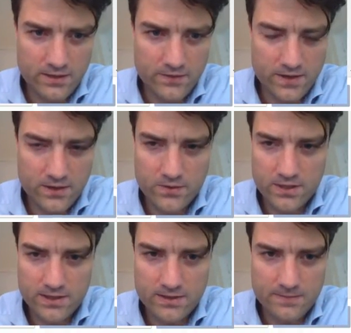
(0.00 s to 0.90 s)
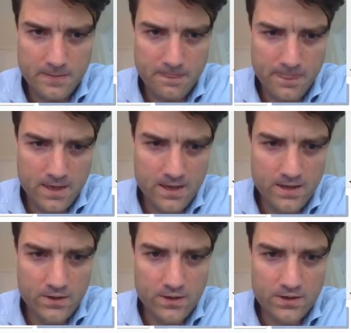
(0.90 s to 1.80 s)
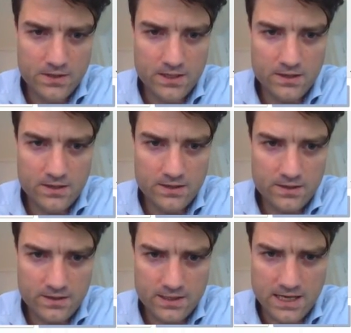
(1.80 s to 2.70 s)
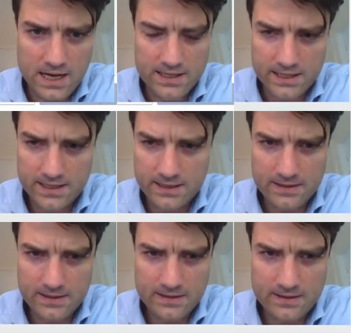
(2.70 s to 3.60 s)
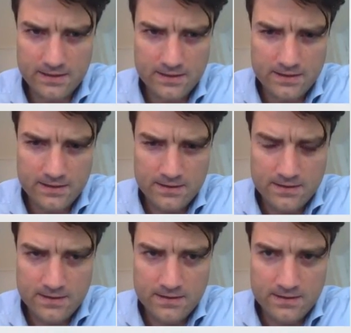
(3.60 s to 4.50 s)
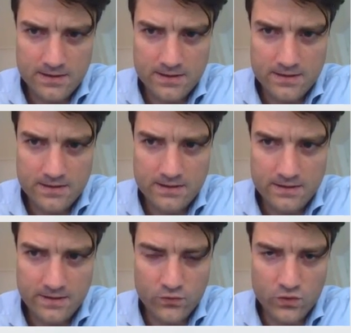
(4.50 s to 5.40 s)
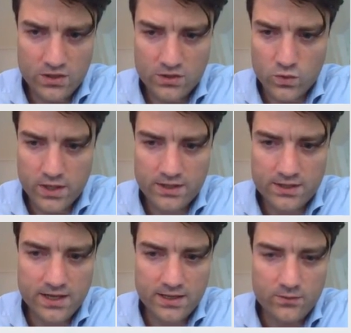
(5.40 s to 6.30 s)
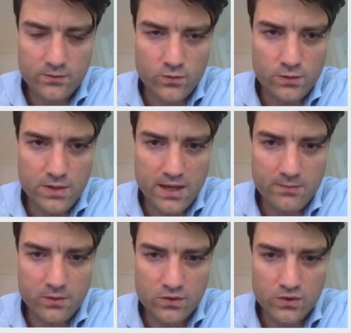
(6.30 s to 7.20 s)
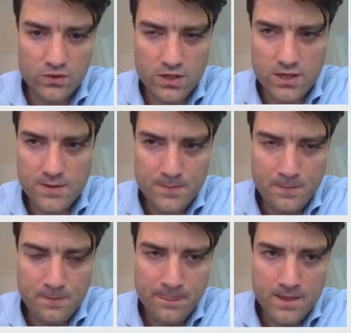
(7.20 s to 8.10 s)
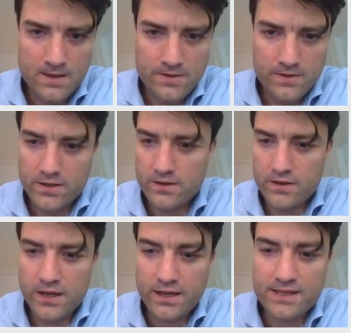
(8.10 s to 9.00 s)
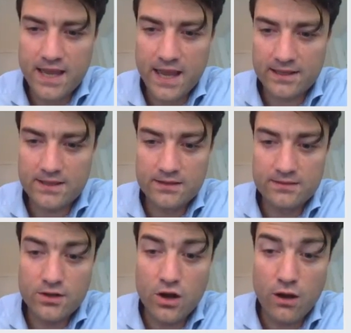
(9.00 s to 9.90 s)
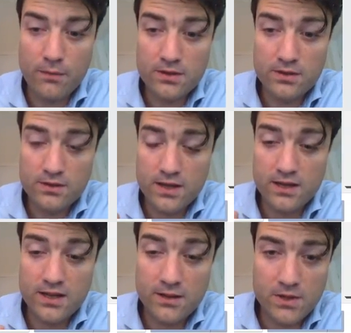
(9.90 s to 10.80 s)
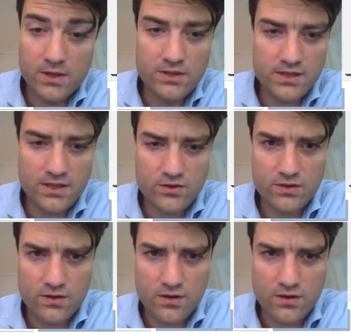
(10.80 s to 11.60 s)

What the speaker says: If I go in here you can see the targeting, and if we just wait a second, we'll be able to see the exact copy and image, etc.